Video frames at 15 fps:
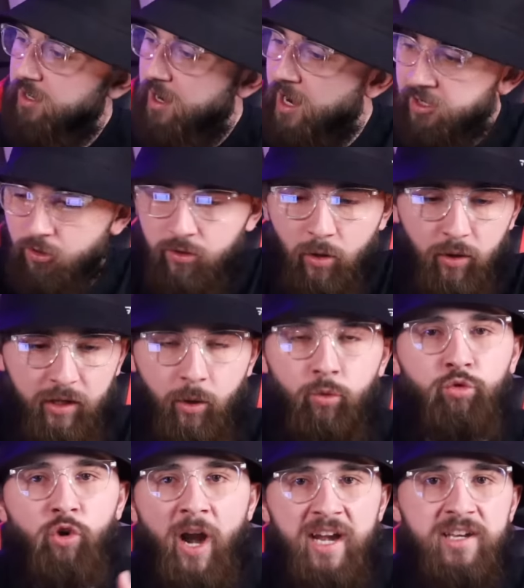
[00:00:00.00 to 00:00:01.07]
I don't know, like a
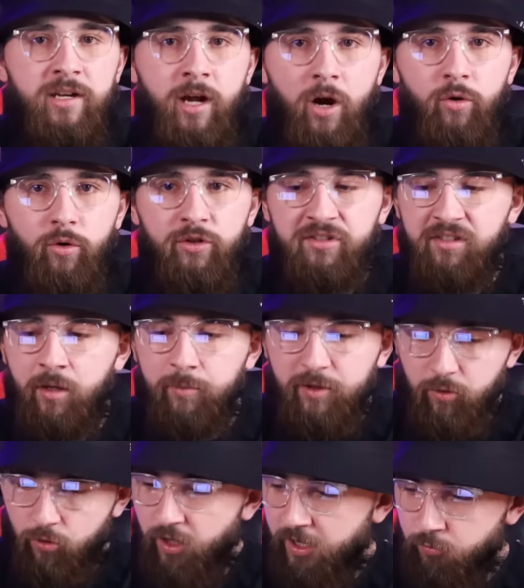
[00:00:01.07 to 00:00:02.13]
raincoat or something,
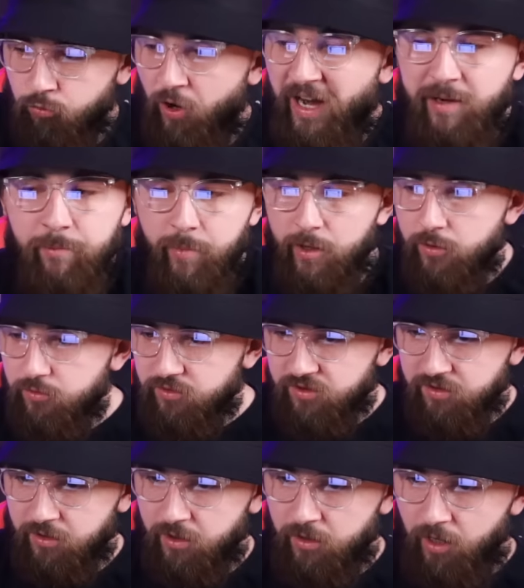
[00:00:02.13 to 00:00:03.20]
or like rain
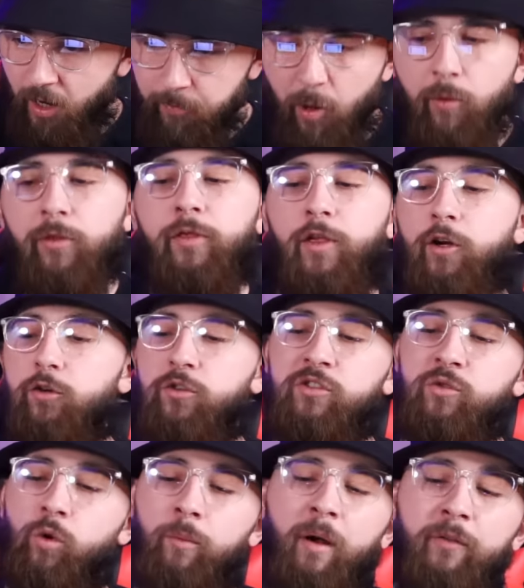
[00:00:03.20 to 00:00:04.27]
boots. I'm going
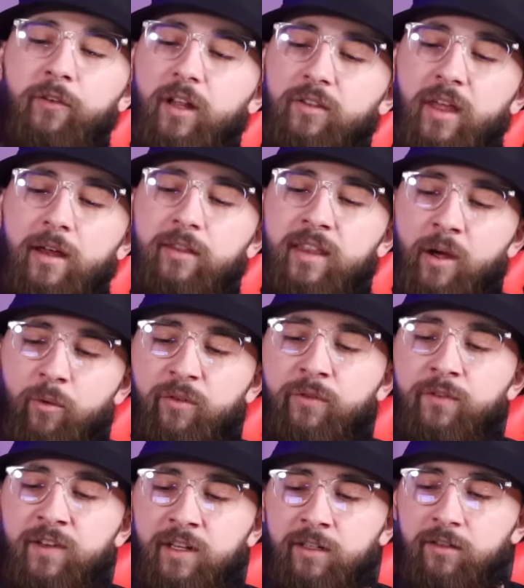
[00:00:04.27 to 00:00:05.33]
thunderstorm. I feel like that would
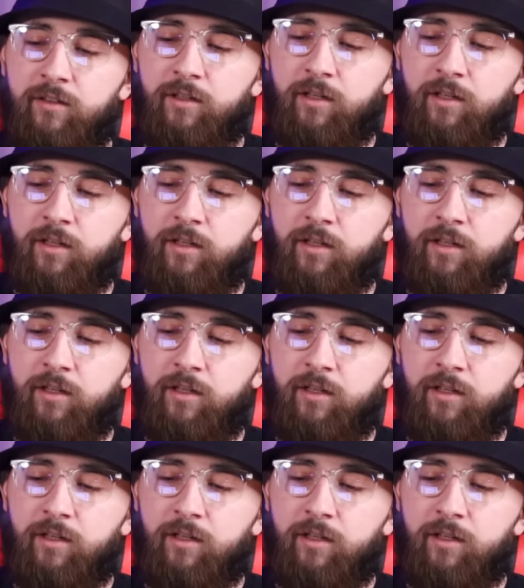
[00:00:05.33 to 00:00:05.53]
fit.